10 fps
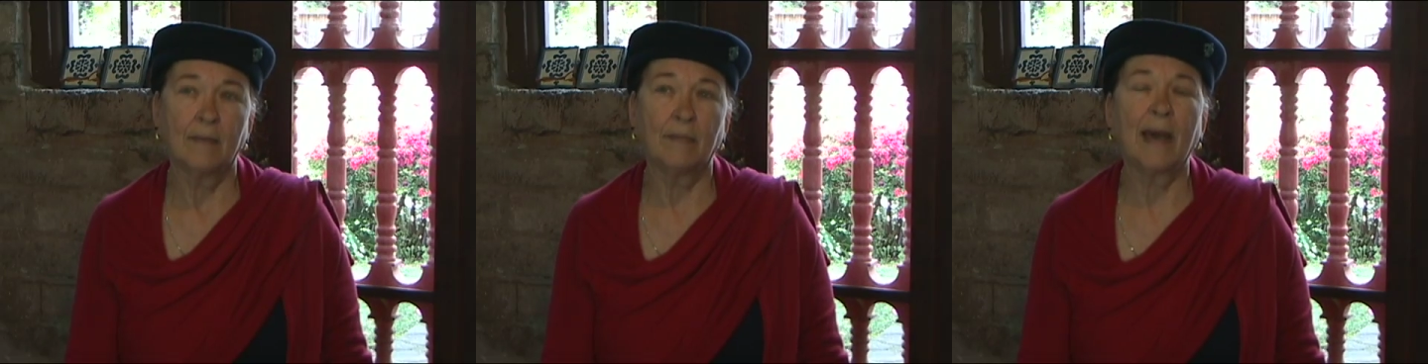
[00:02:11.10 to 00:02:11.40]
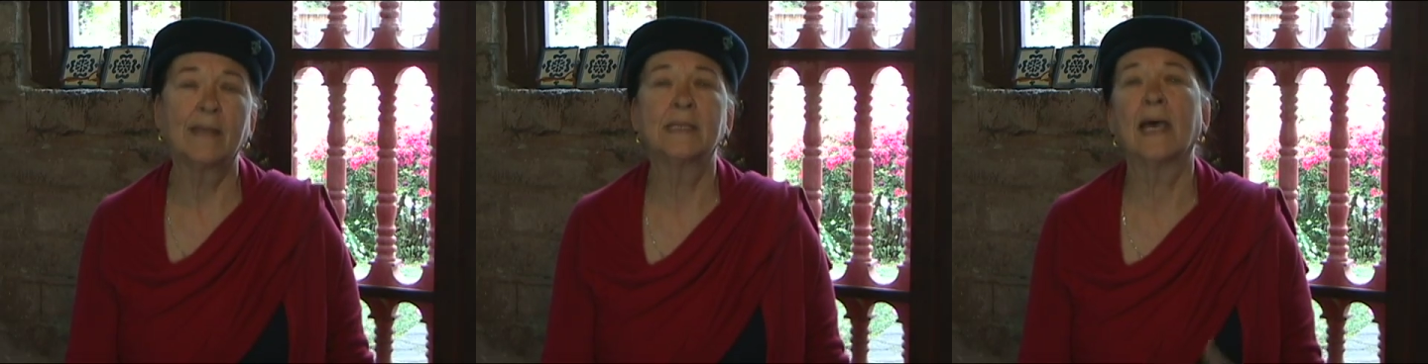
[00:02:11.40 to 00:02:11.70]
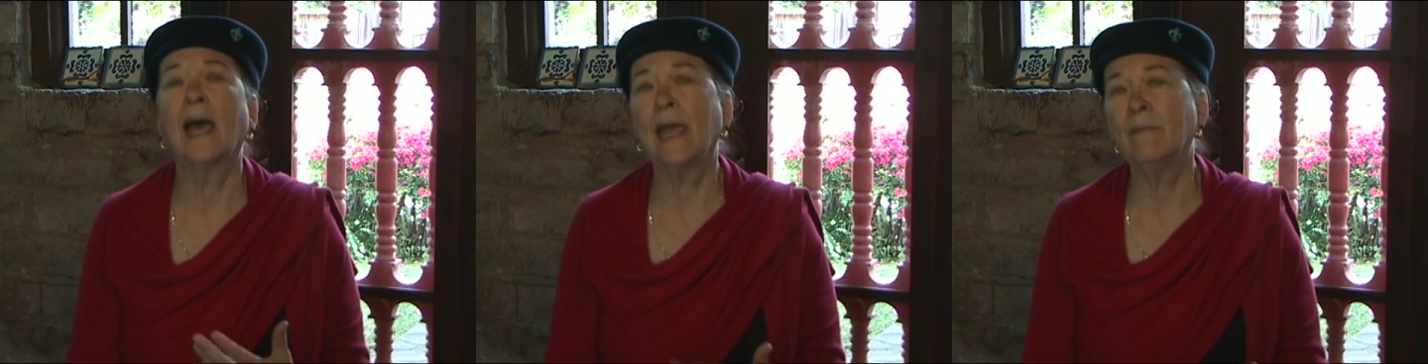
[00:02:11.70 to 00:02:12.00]
By the
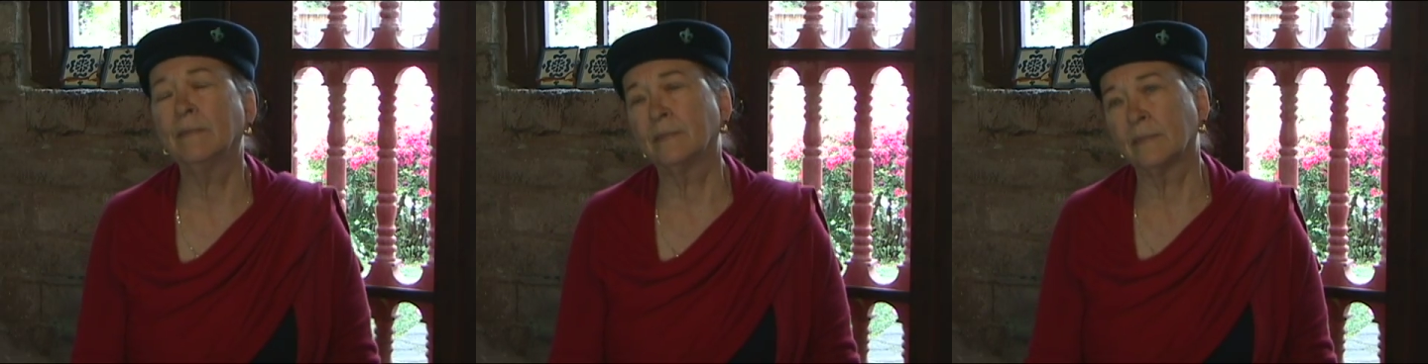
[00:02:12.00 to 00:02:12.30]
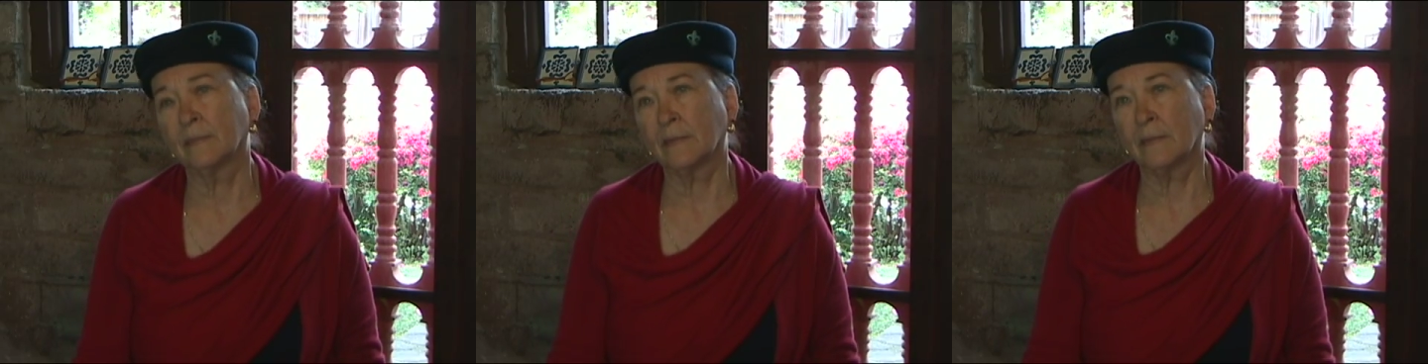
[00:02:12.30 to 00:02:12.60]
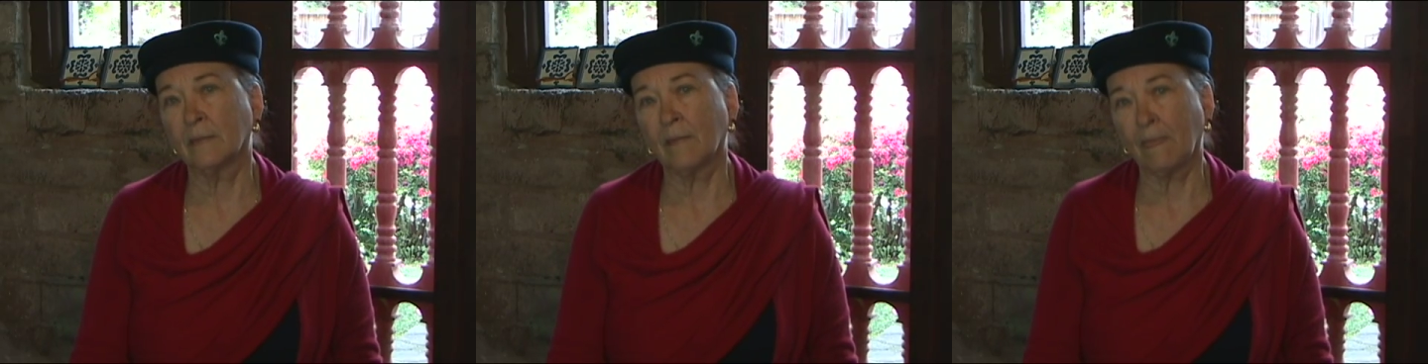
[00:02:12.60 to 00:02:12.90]
time
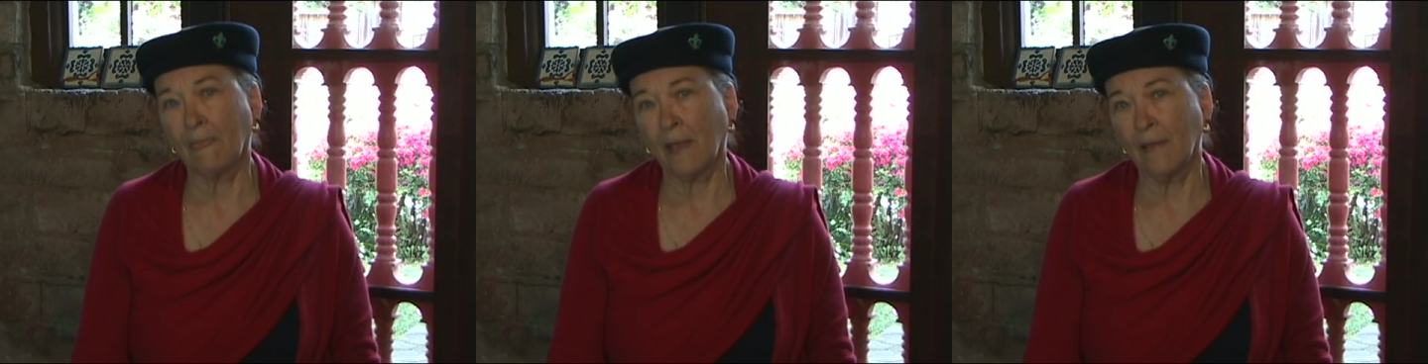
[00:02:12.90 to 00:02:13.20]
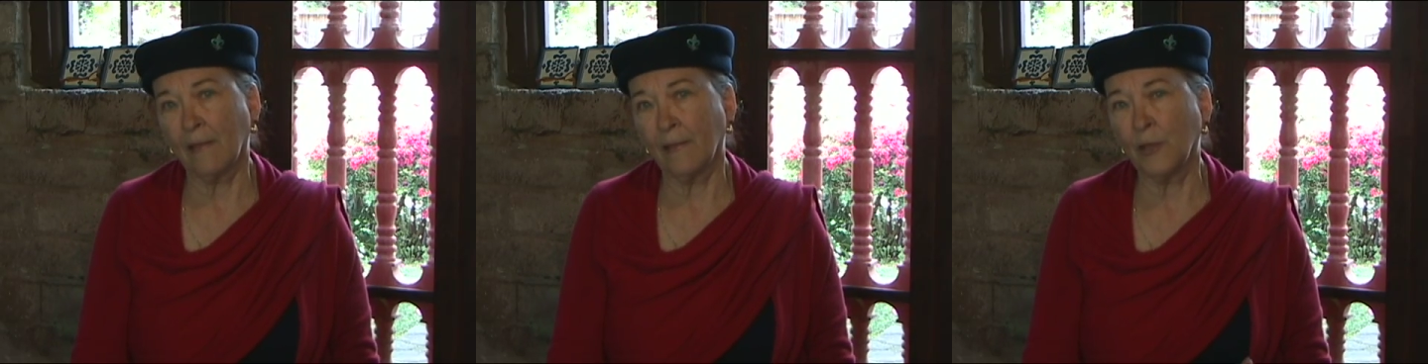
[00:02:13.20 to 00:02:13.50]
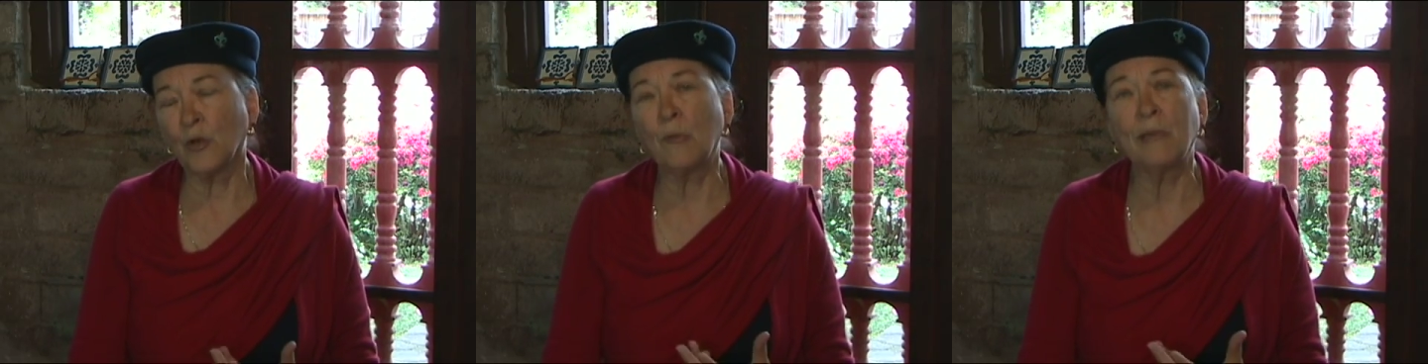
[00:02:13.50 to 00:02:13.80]

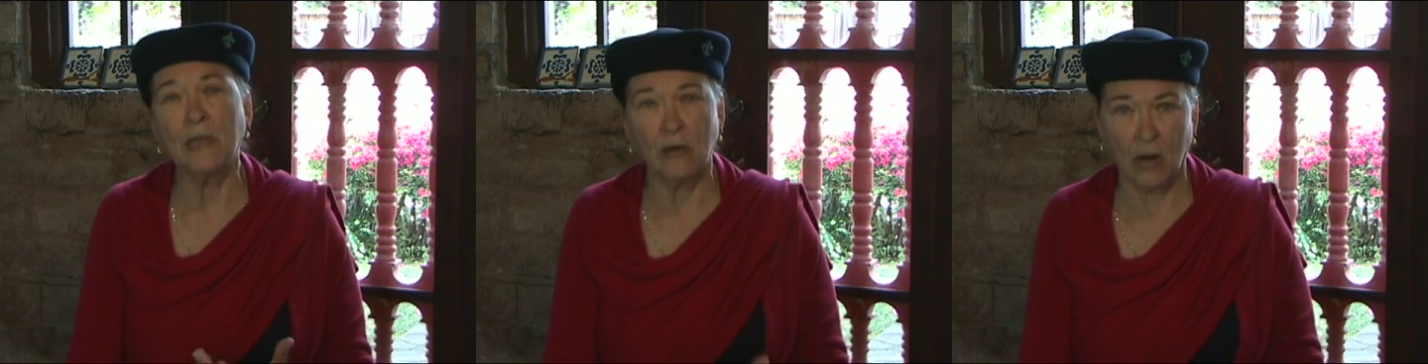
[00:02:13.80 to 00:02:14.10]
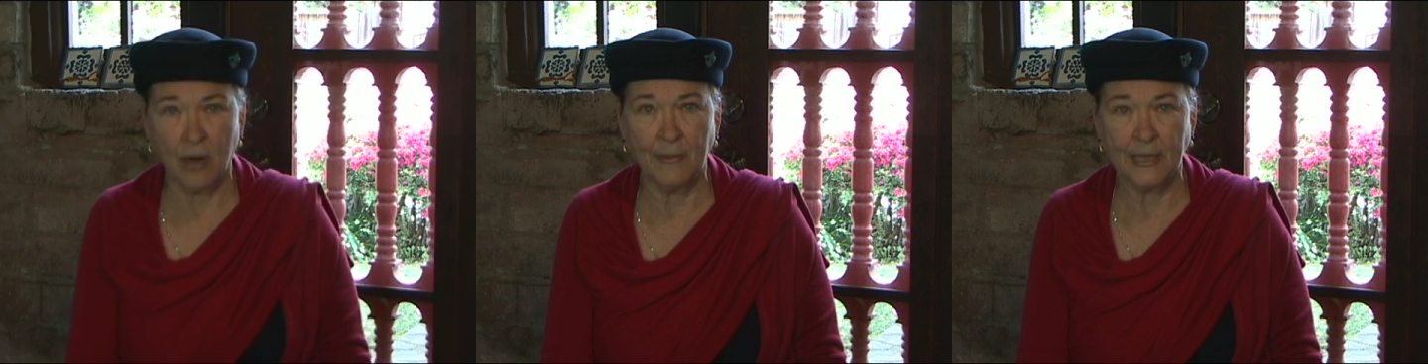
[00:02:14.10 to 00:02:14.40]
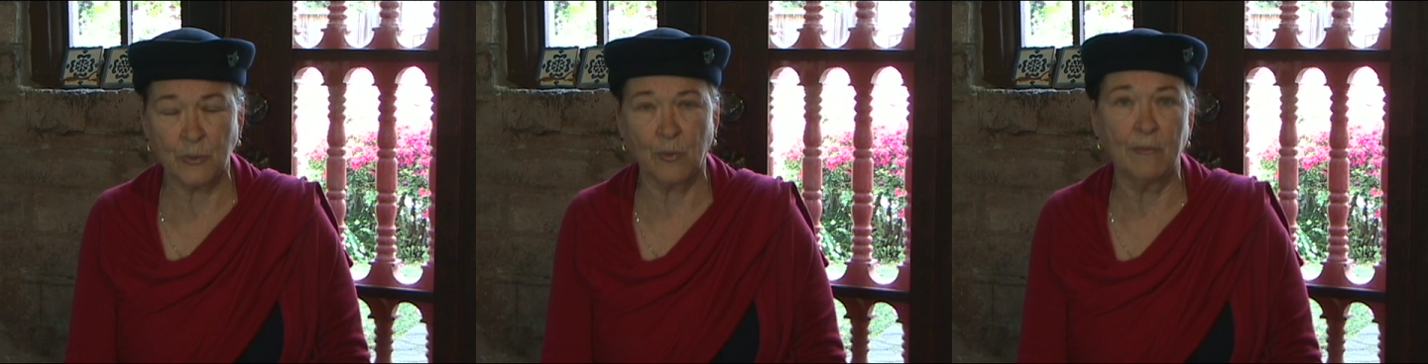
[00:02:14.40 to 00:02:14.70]
European
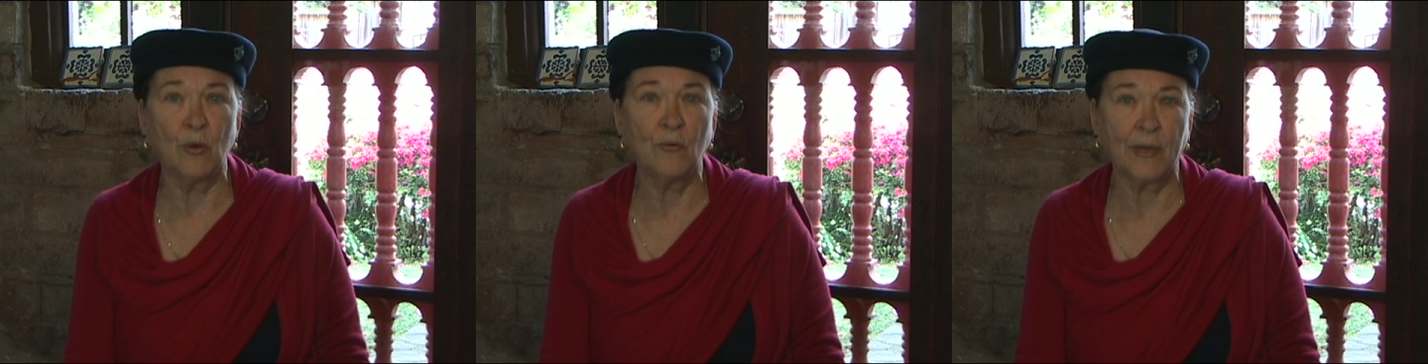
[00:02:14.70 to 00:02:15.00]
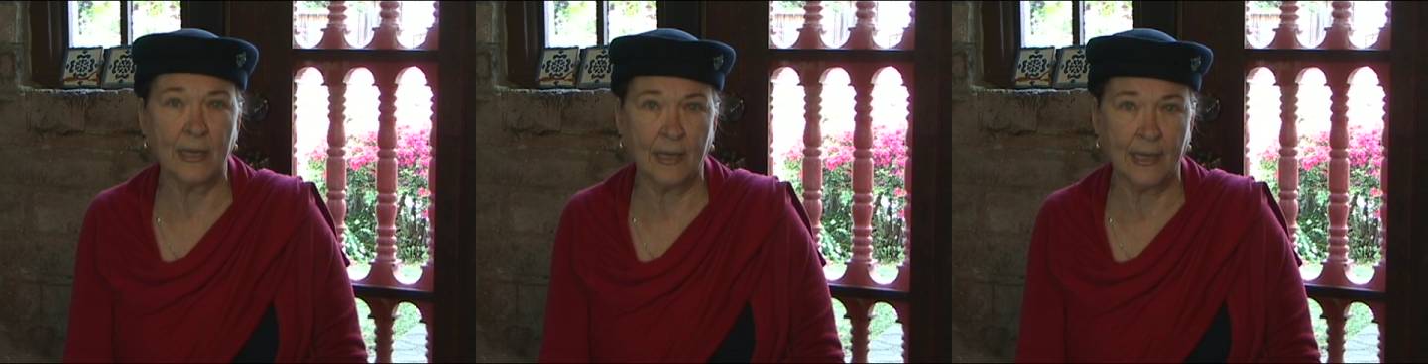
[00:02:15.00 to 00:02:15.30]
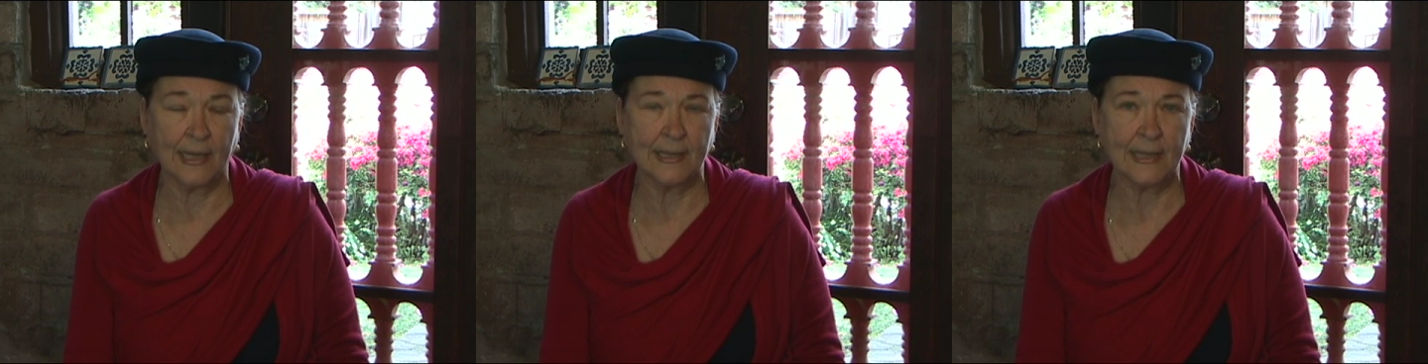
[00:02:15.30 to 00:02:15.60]
armies were moving
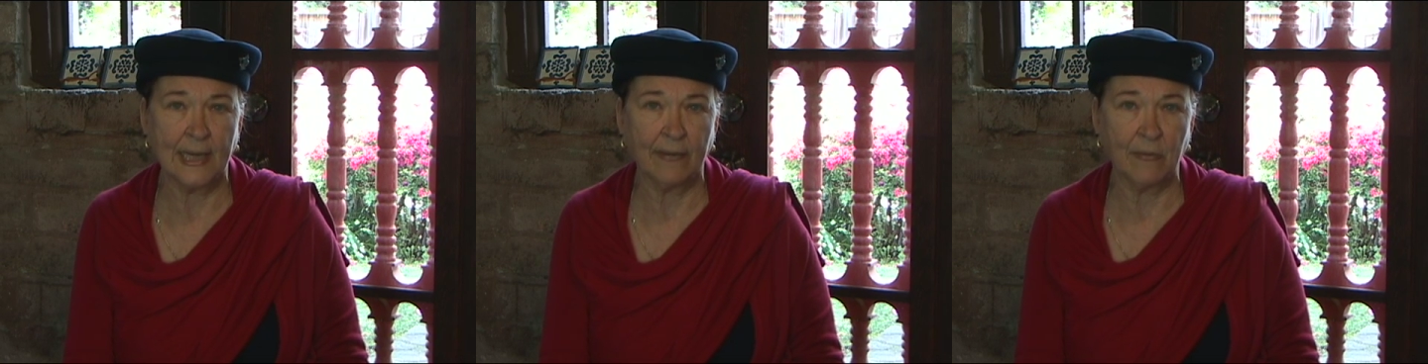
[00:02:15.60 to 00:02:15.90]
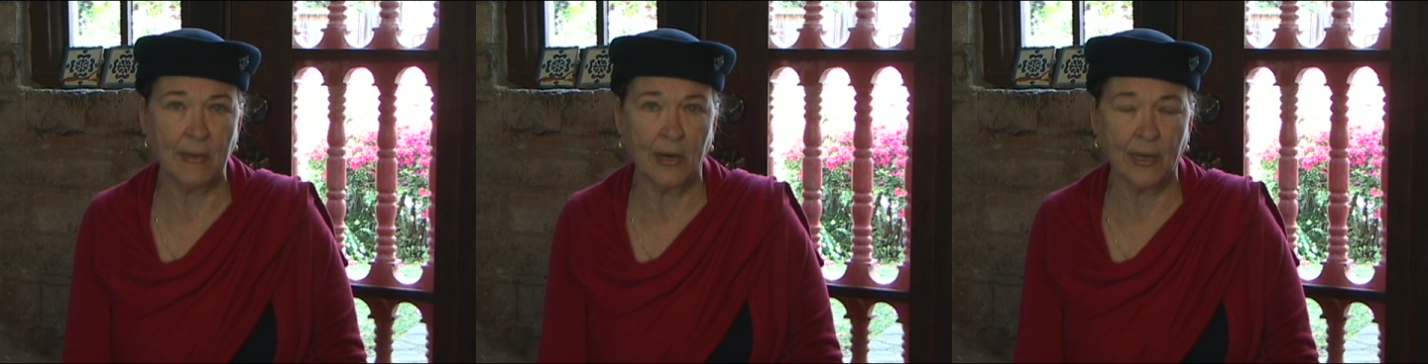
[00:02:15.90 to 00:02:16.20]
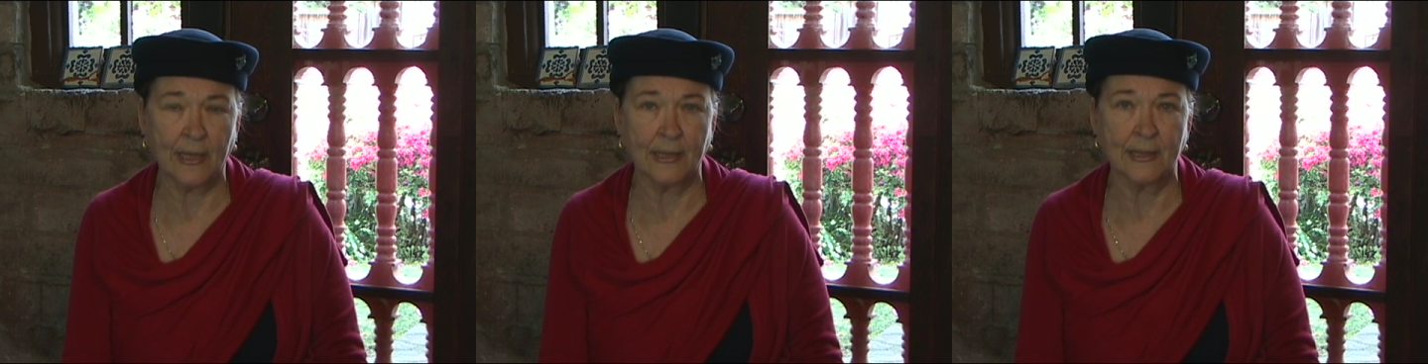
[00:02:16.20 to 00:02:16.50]
against Native
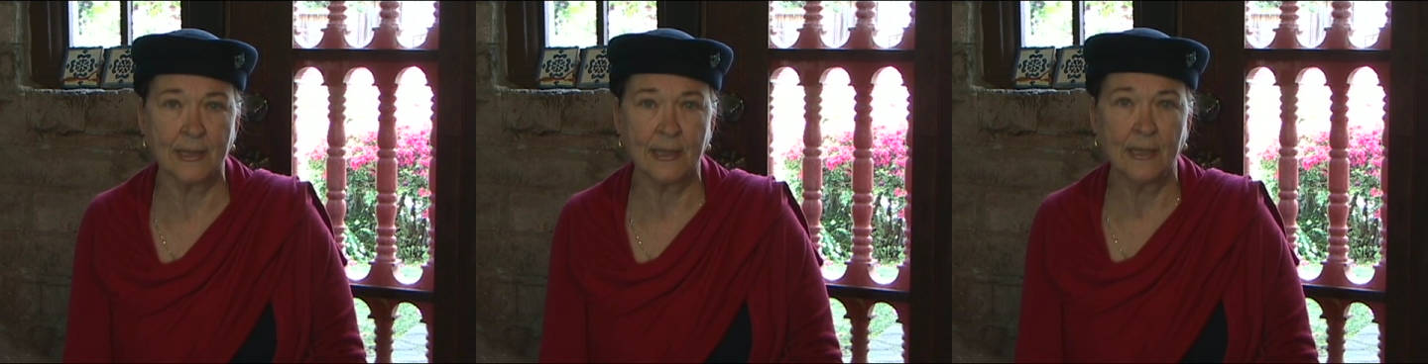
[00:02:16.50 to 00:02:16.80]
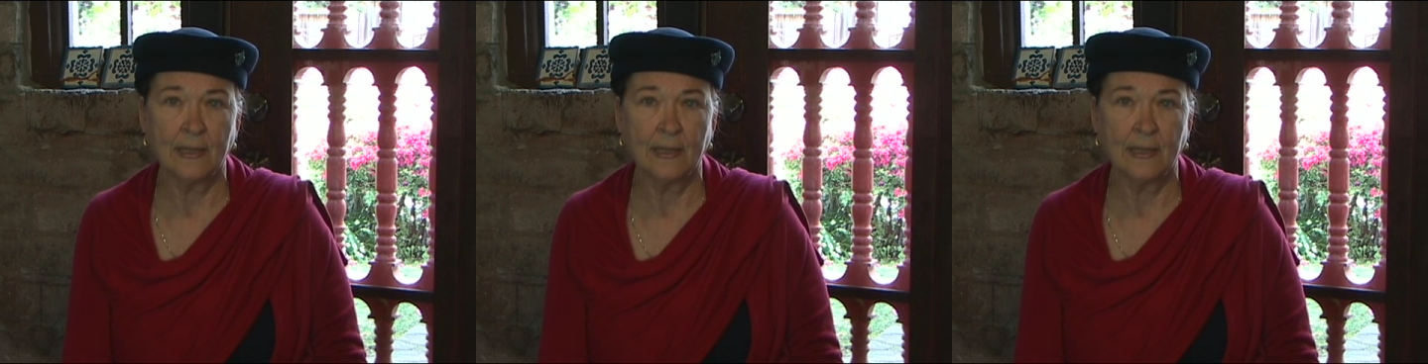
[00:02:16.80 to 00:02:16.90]
Americans,